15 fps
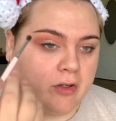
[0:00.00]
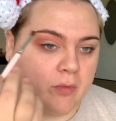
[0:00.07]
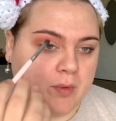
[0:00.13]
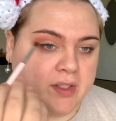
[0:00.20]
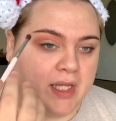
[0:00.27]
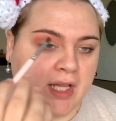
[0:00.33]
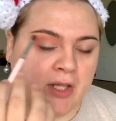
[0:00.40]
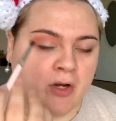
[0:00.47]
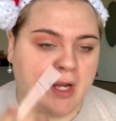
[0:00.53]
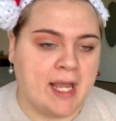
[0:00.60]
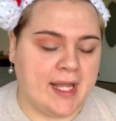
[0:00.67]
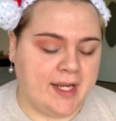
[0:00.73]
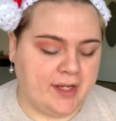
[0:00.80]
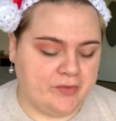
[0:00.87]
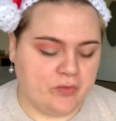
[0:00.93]
really start
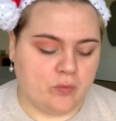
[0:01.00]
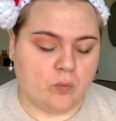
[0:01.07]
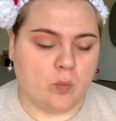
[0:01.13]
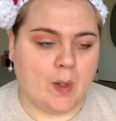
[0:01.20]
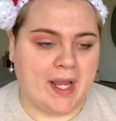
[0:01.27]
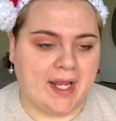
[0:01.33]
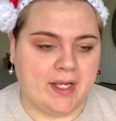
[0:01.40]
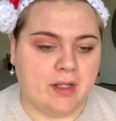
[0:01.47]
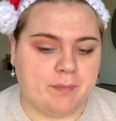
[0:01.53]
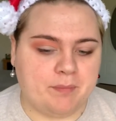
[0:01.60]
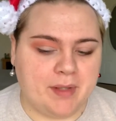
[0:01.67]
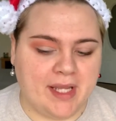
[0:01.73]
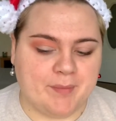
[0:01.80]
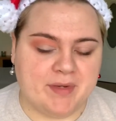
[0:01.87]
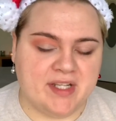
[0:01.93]
adding the red
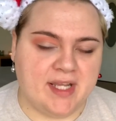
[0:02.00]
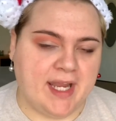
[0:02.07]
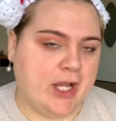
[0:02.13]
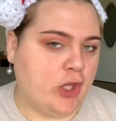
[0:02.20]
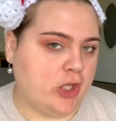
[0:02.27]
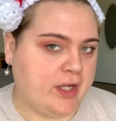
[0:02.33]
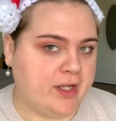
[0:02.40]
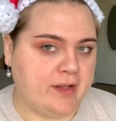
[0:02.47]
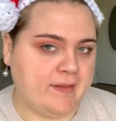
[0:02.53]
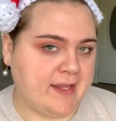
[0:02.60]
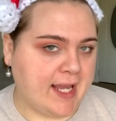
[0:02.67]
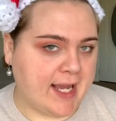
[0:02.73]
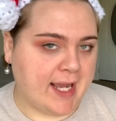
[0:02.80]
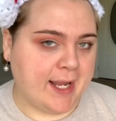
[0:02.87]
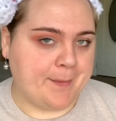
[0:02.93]
pigmentation into the
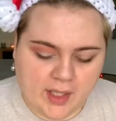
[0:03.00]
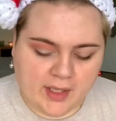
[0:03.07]
eye.